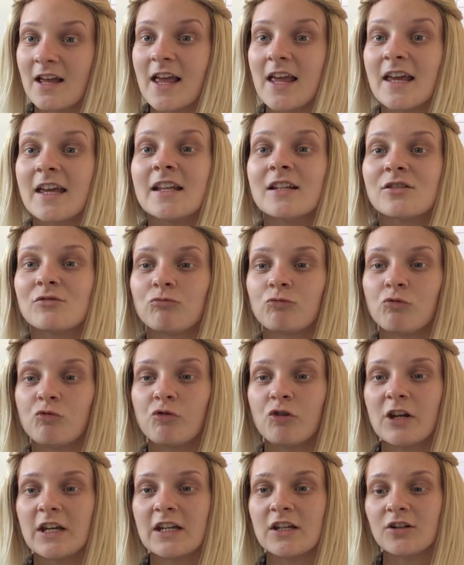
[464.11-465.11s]
It's
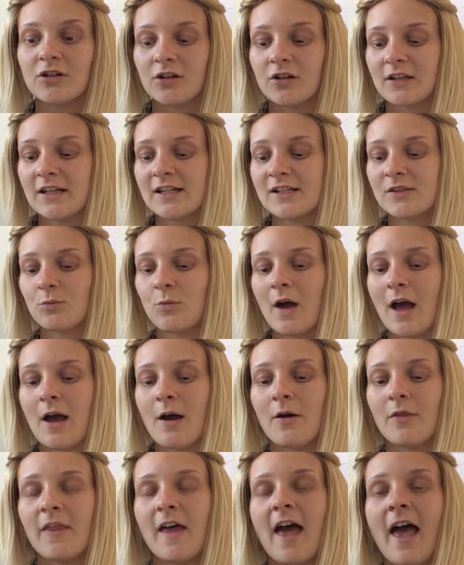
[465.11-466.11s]
real. It's
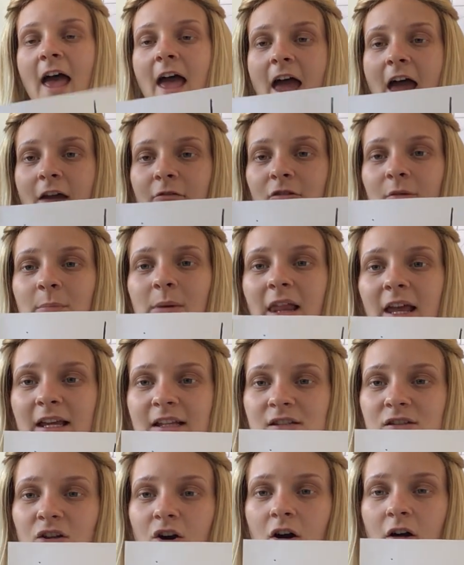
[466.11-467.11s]
where the
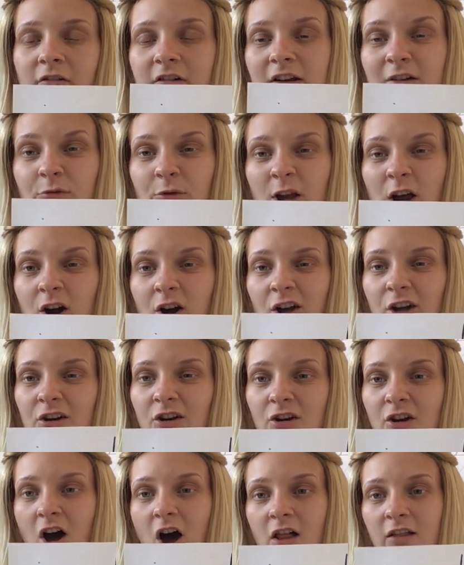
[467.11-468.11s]
aeroplanes are, and if we are going
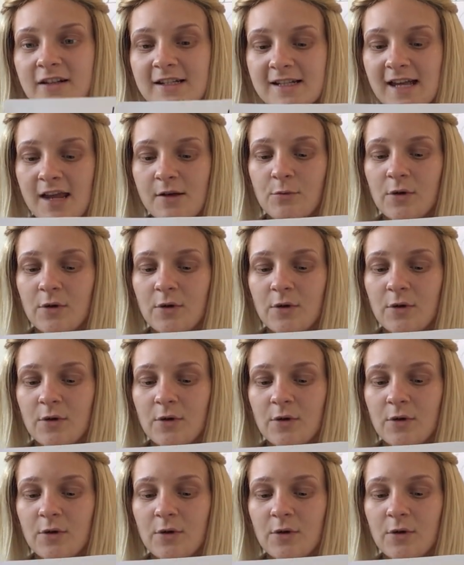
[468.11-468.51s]
on holiday,